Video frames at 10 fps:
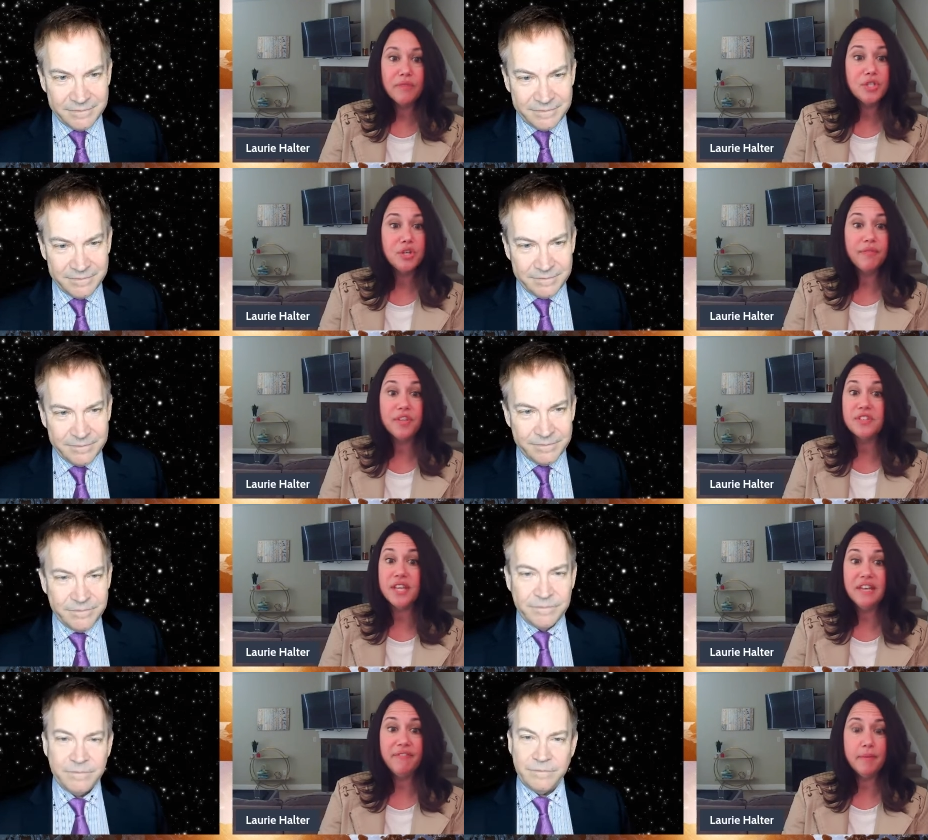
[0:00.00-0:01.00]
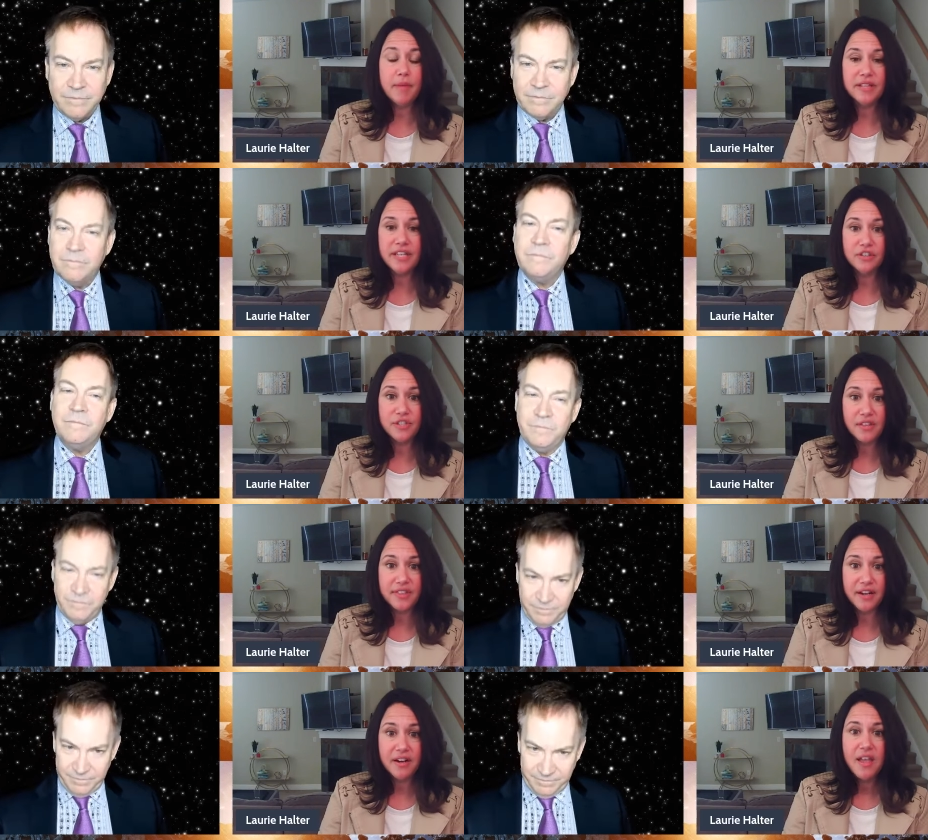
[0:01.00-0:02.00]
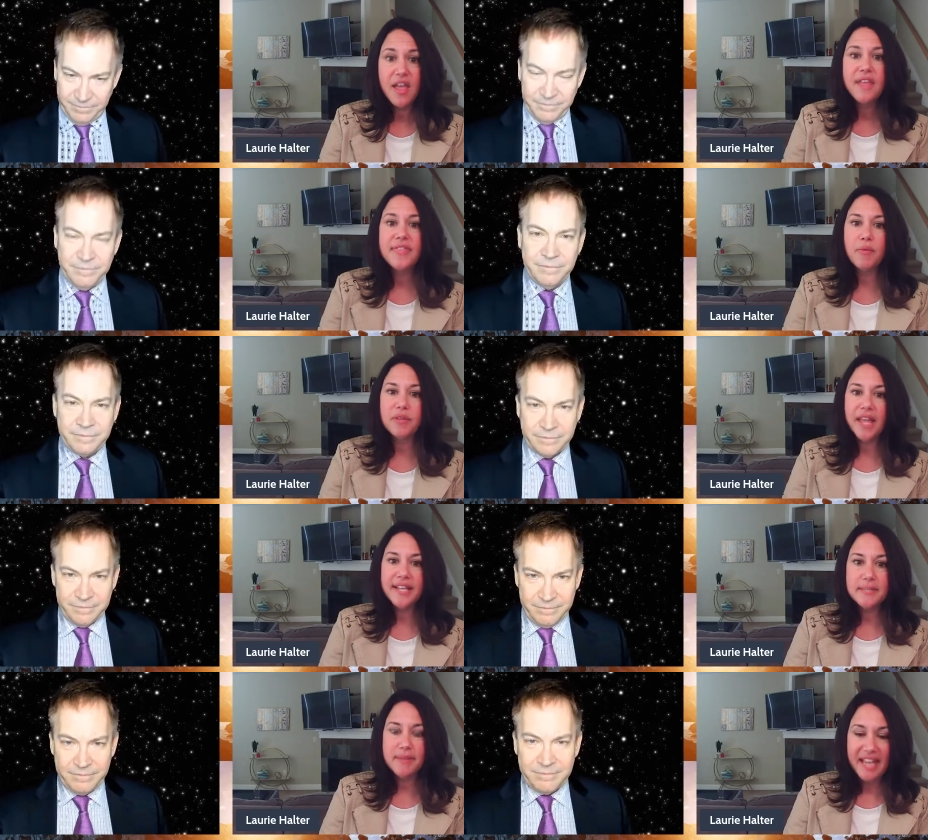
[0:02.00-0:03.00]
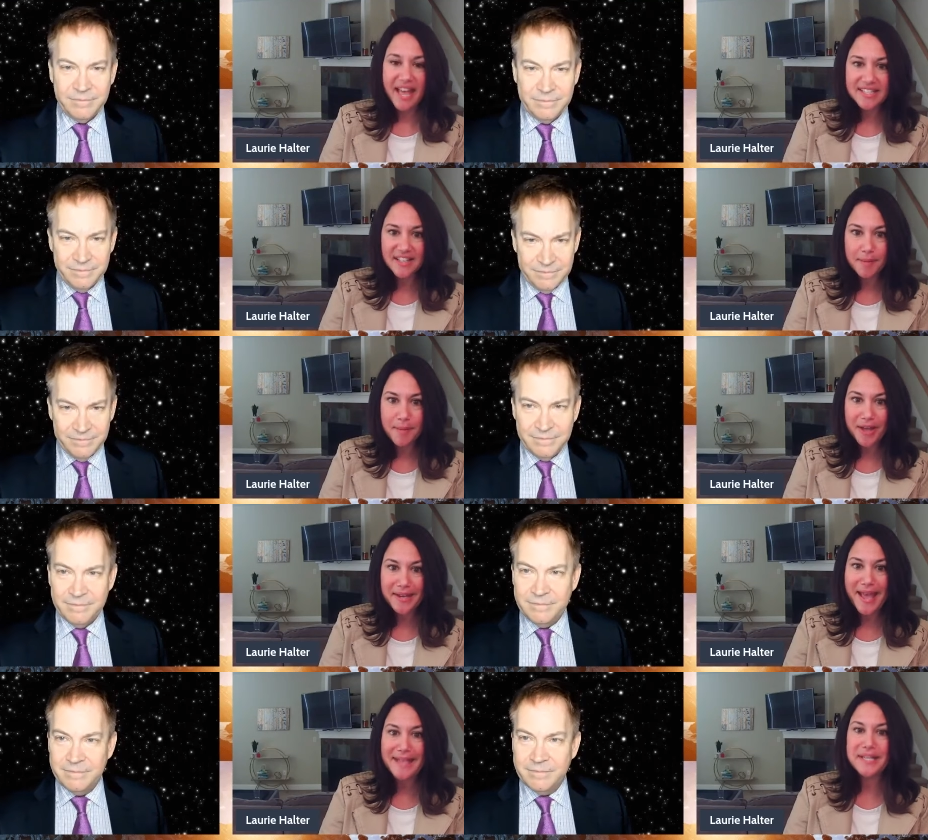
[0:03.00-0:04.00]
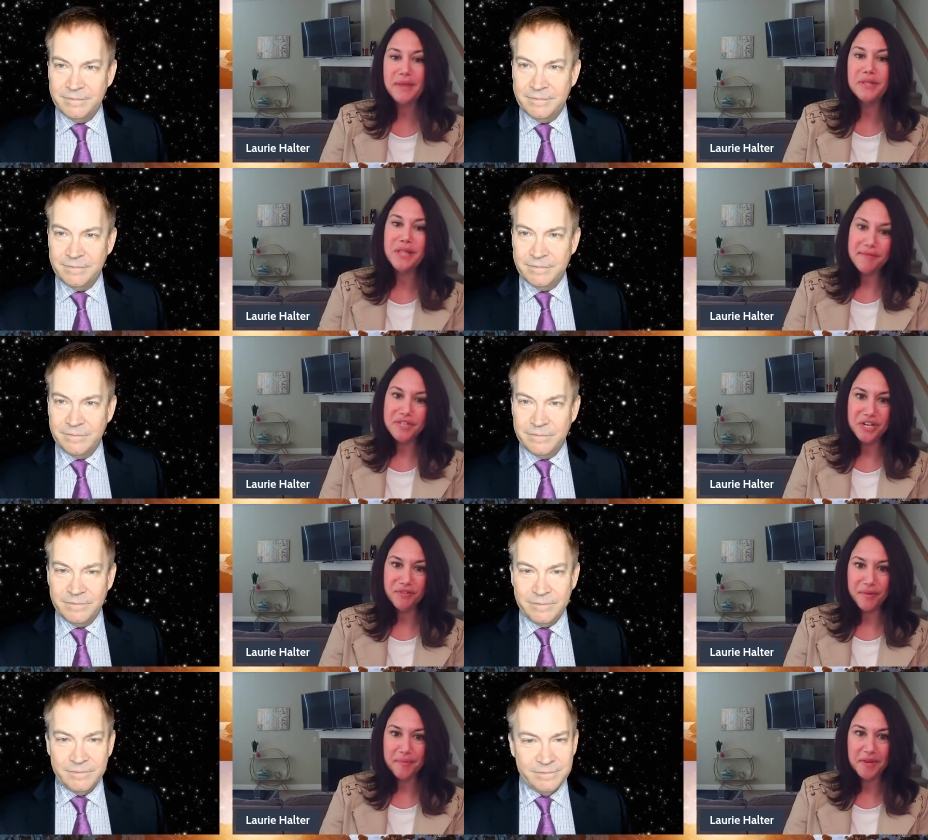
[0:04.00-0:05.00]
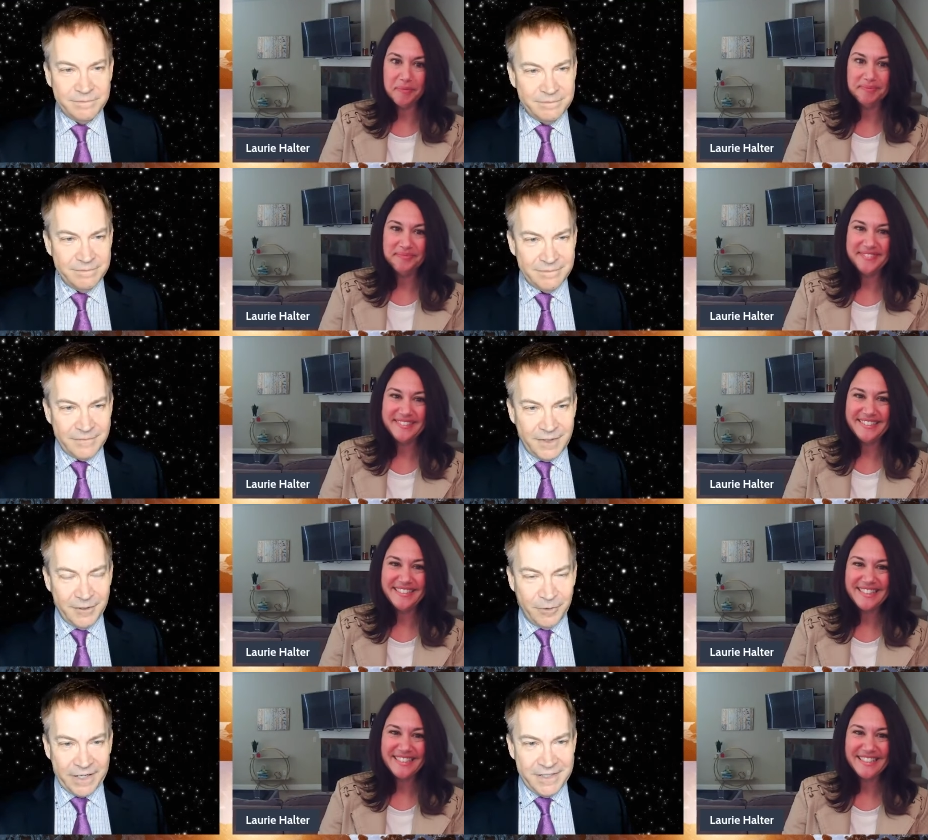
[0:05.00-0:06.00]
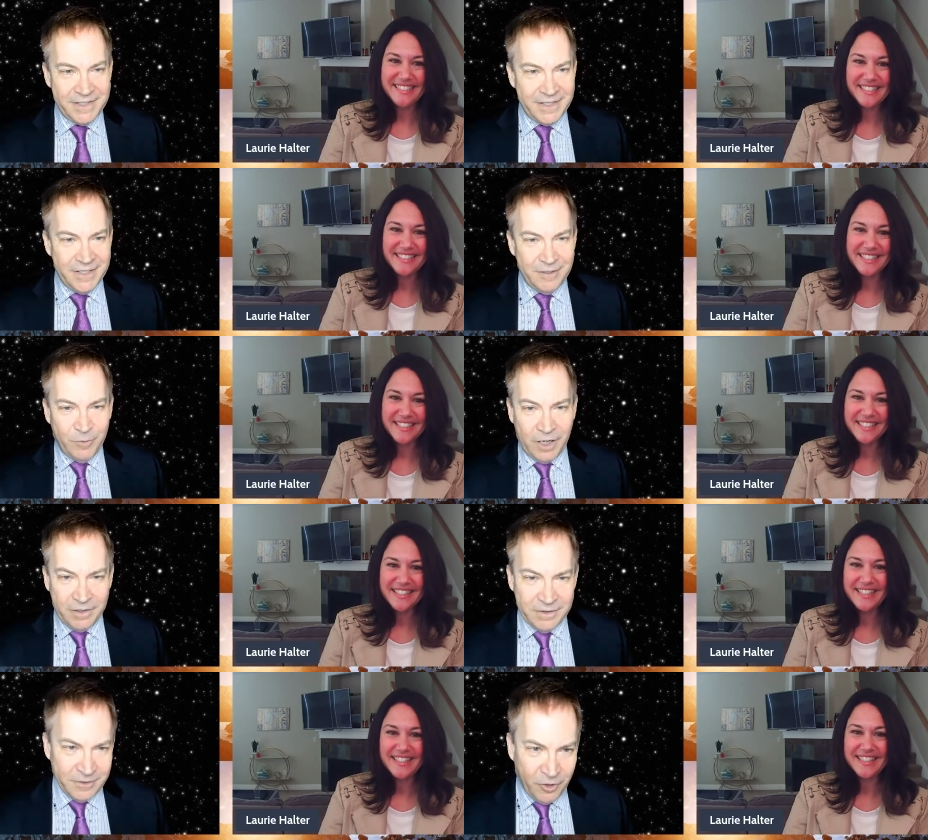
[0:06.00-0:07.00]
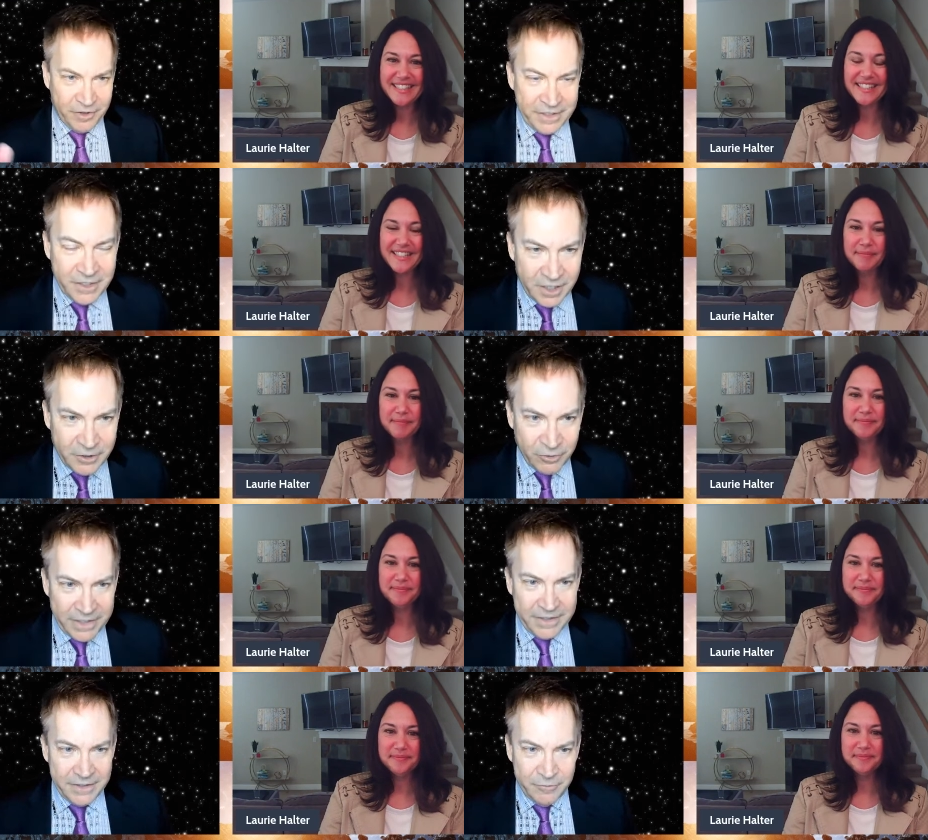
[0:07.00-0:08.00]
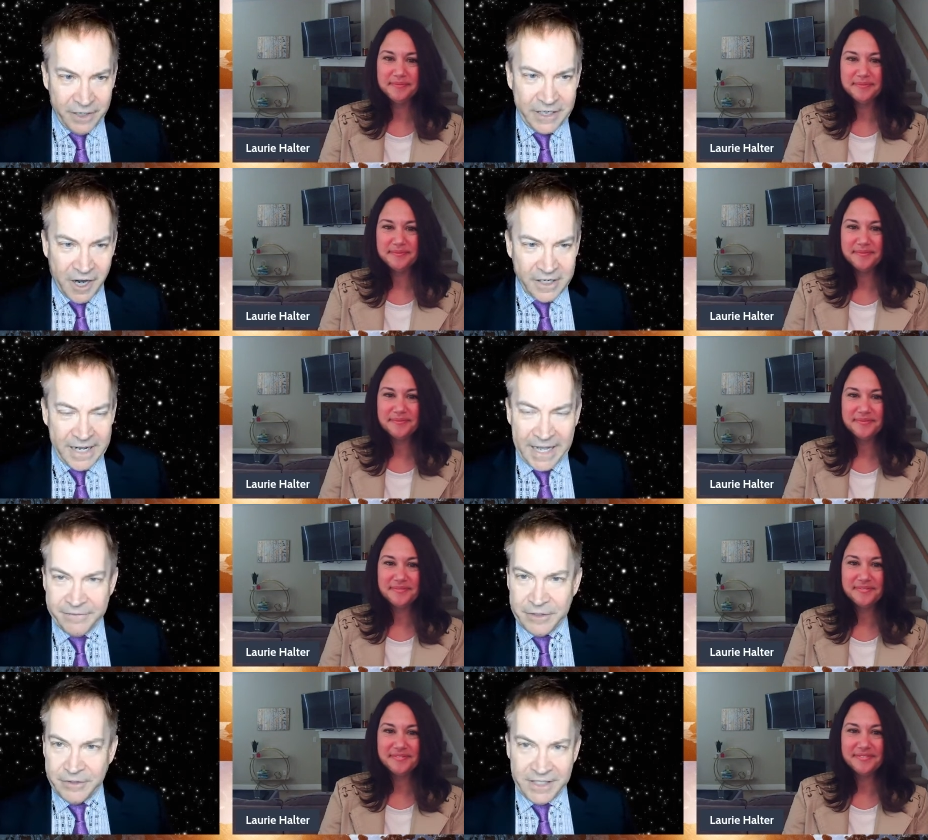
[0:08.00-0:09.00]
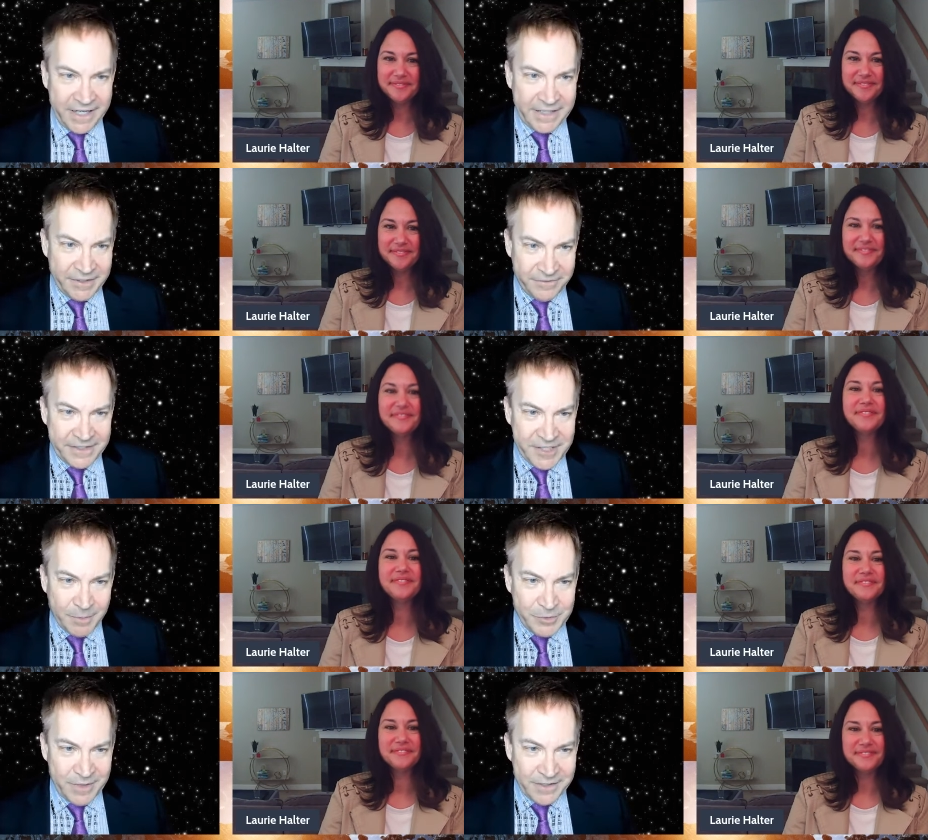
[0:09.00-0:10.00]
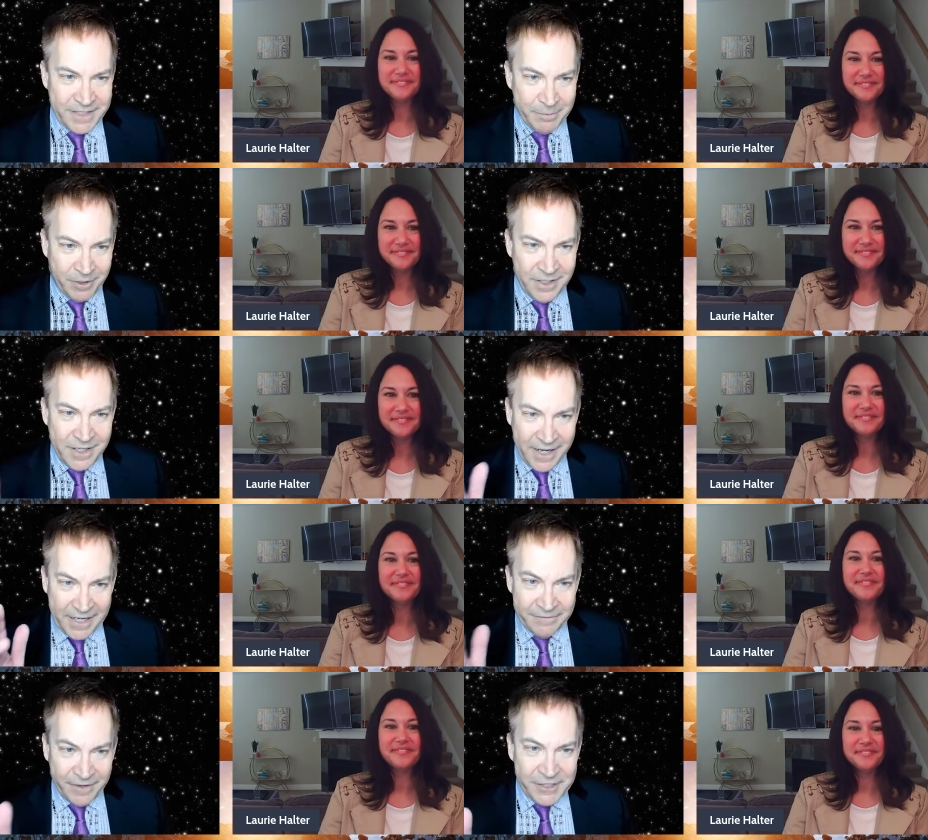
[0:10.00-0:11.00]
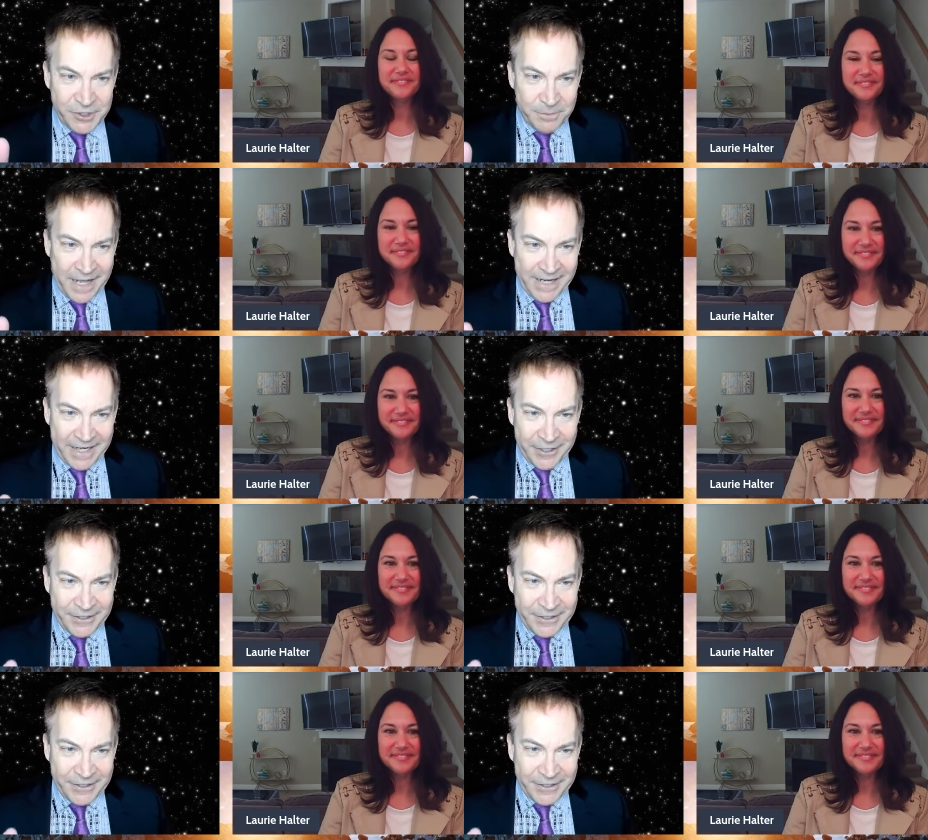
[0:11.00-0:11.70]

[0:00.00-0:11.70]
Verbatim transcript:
Speaker 1: So if there's any female leaders out there that would like to be guests on the podcast, I would love to hear from you.
Speaker 2: Great. Well, Laurie, a great, great honor to have you today at the Fixed Ops Roundtable. I invite you back. I know